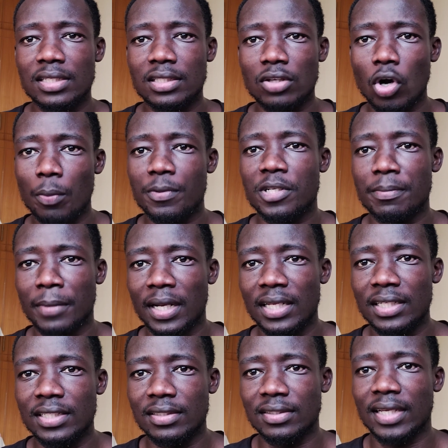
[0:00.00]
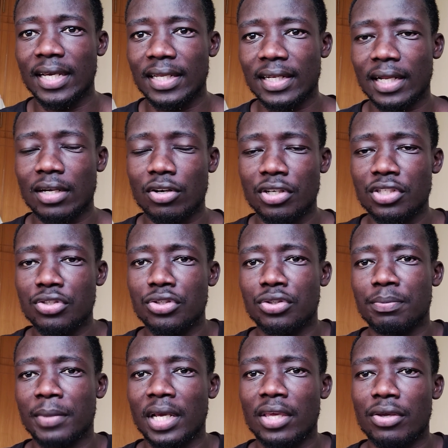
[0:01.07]
is optimally designed and going to
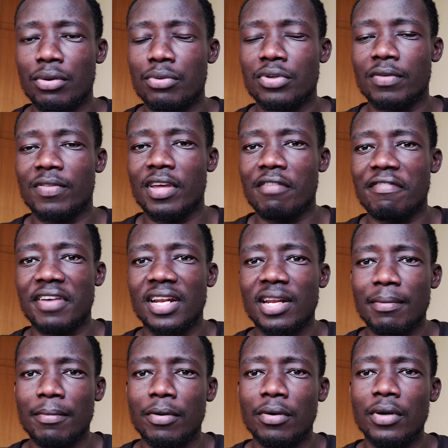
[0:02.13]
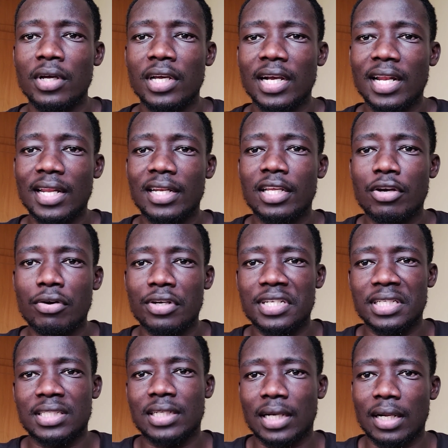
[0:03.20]
make use of the available clinical
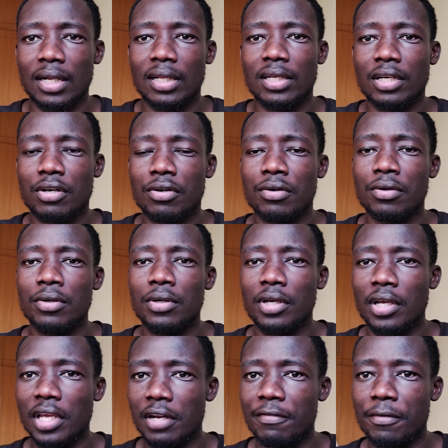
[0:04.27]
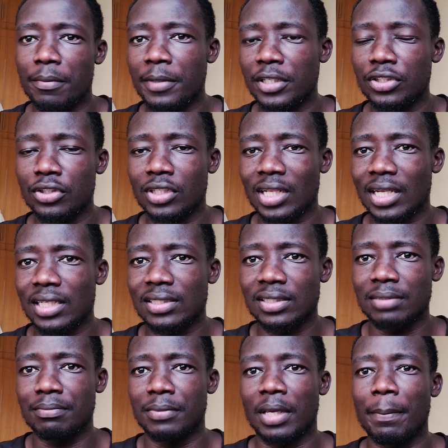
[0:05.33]
data, clinical information that is
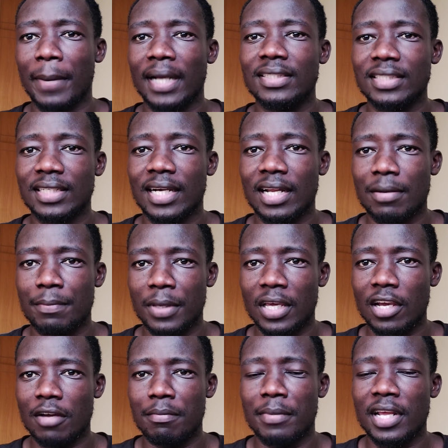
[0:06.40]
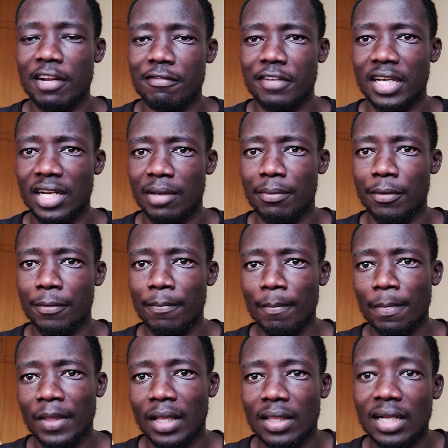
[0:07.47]
emerging and being made available.
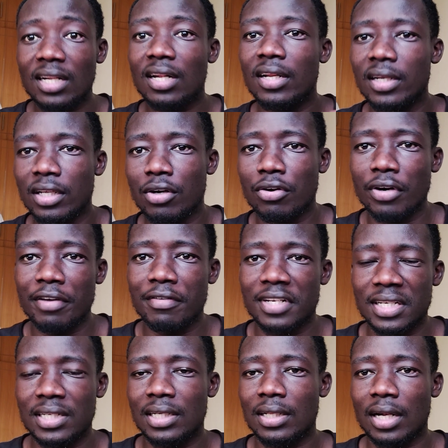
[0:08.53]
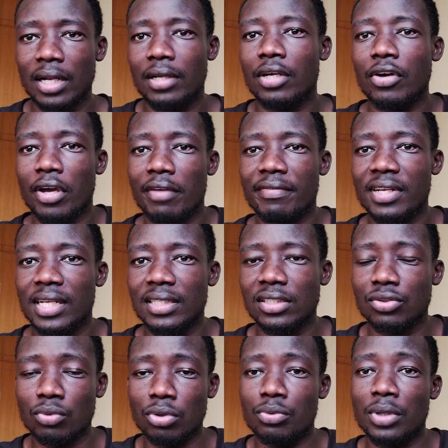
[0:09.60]
And that clinical data, clinical evidence
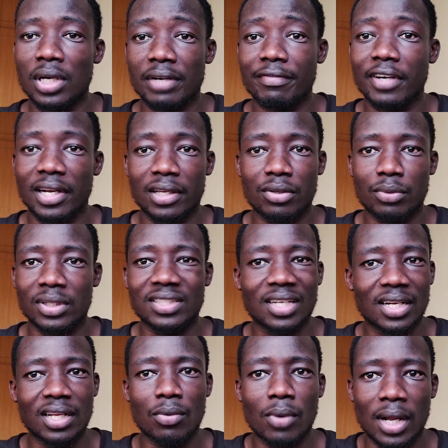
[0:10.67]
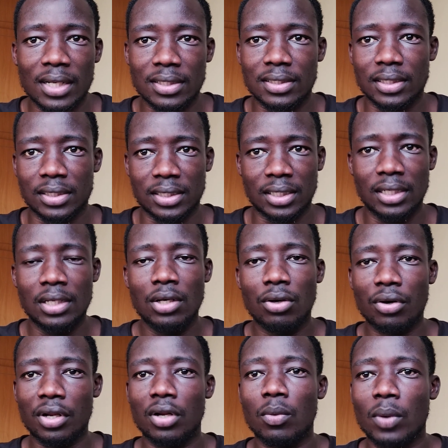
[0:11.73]
is what we are referring to as real world data
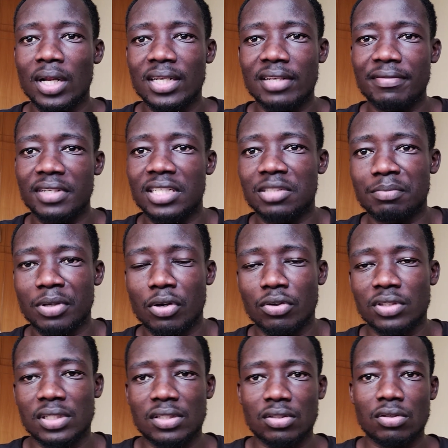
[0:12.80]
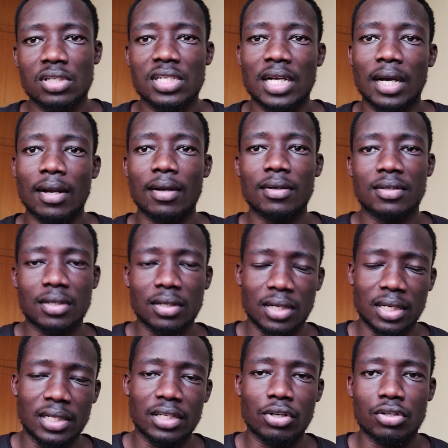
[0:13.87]
or real world evidence, because it's not in a
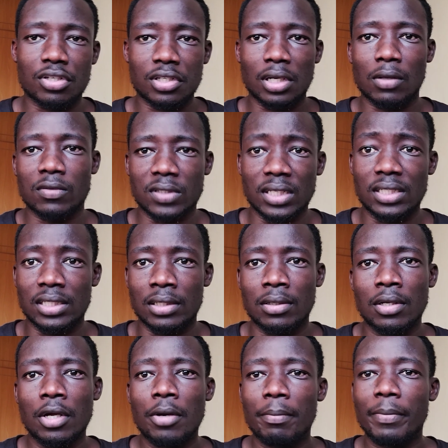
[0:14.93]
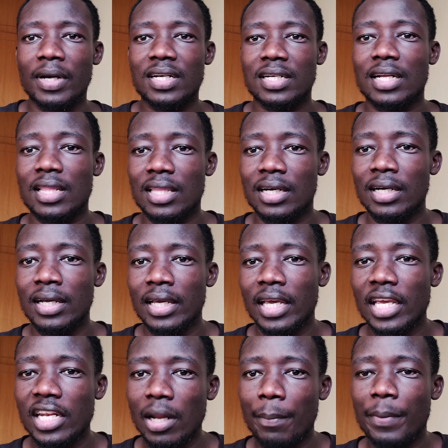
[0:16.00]
clinical trial setting, but rather
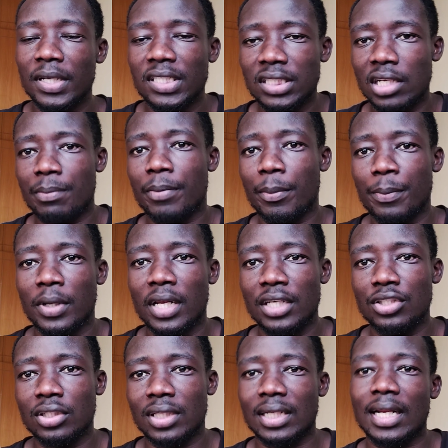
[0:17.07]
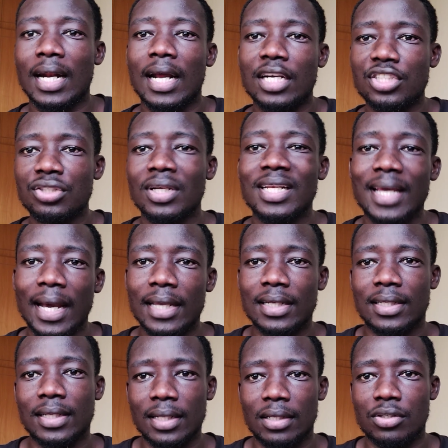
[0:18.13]
in a patient population that are actually
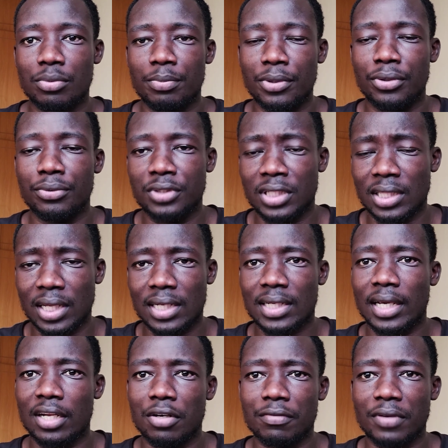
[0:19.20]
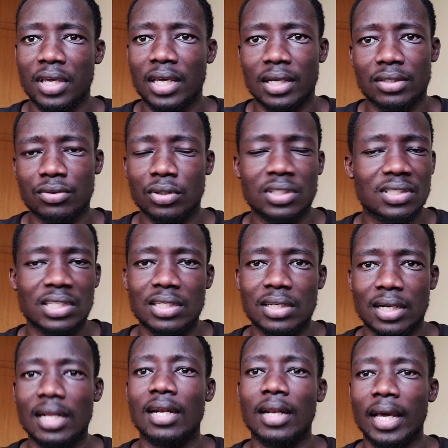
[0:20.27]
ideal to be using that kind of care. So it's in
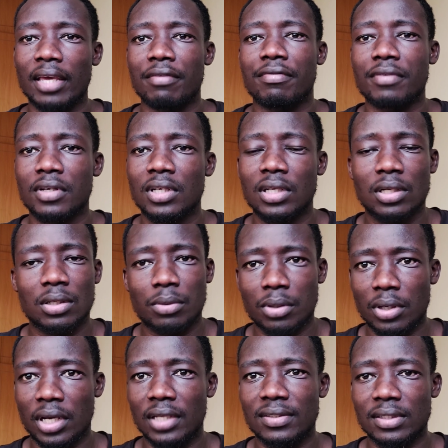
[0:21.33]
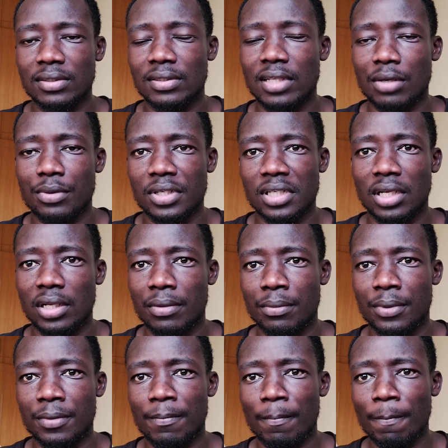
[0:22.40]
real life cases that we're dealing
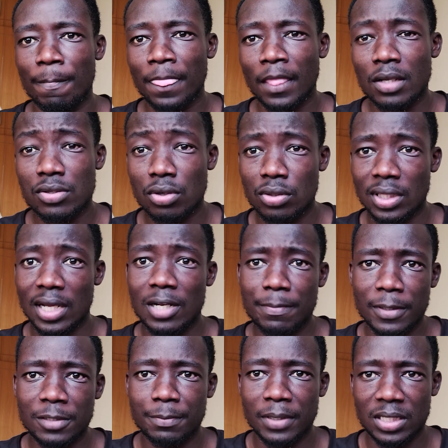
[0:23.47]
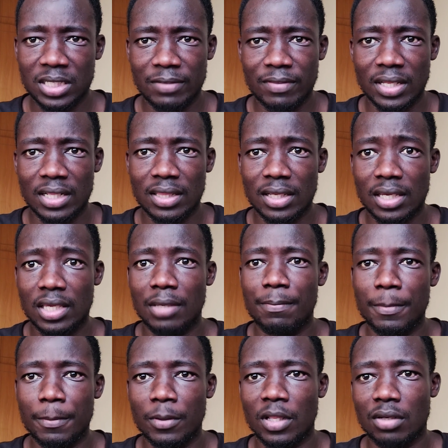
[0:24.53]
with. So on that perspective, then the key
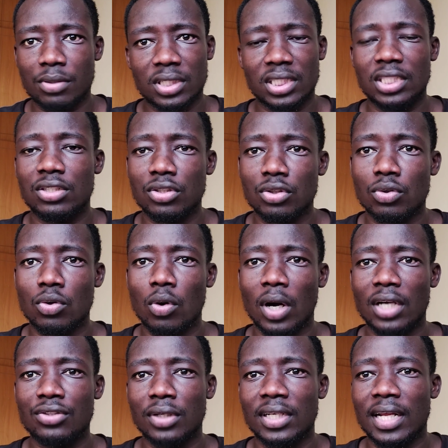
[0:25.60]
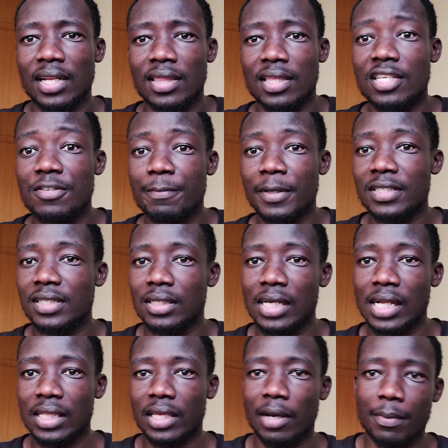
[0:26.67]
people that we need to know actually are in this space are
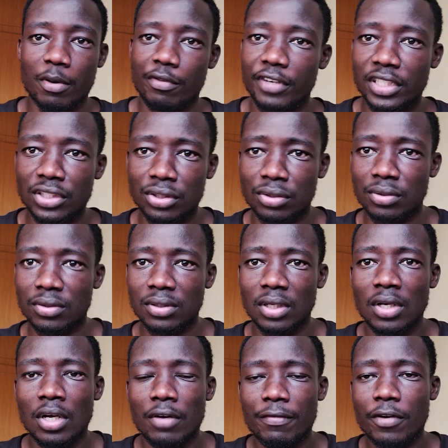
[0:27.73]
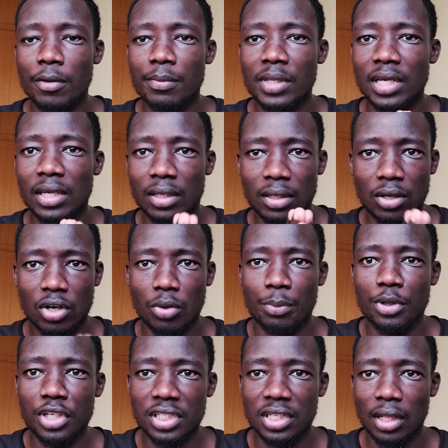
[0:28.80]
healthcare professionals, from the
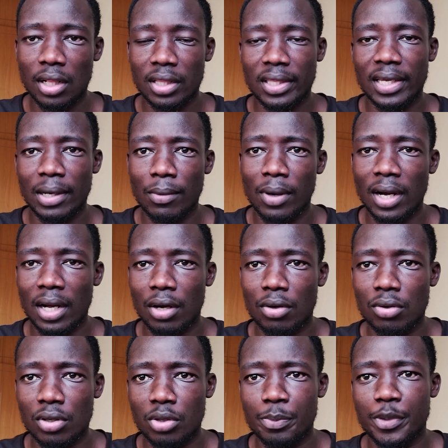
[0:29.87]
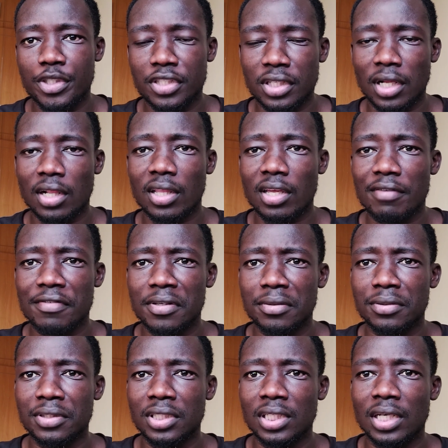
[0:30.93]
community healthcare worker or community healthcare
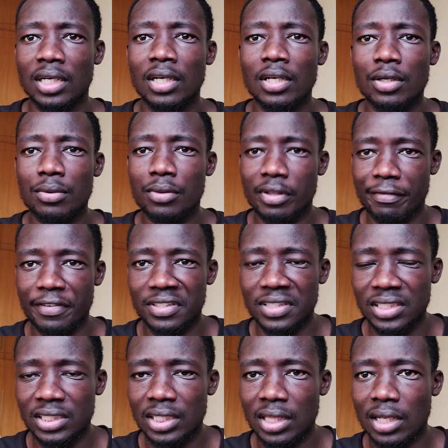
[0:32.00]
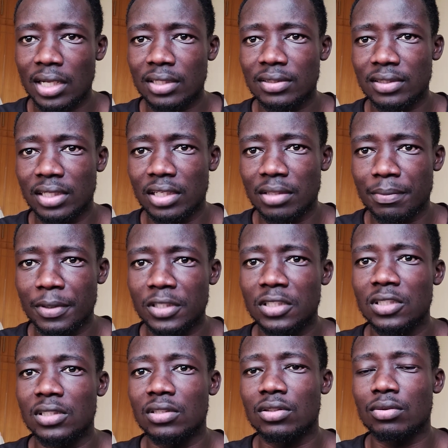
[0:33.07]
volunteer, to the physician that are seeing
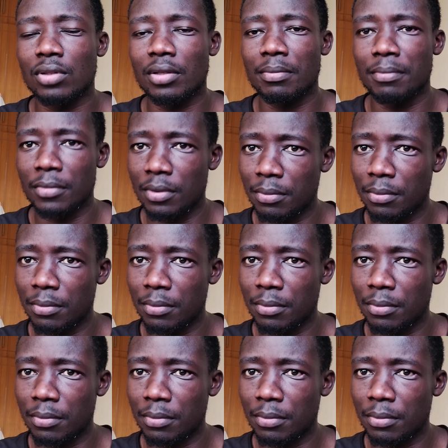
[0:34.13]
patients, to the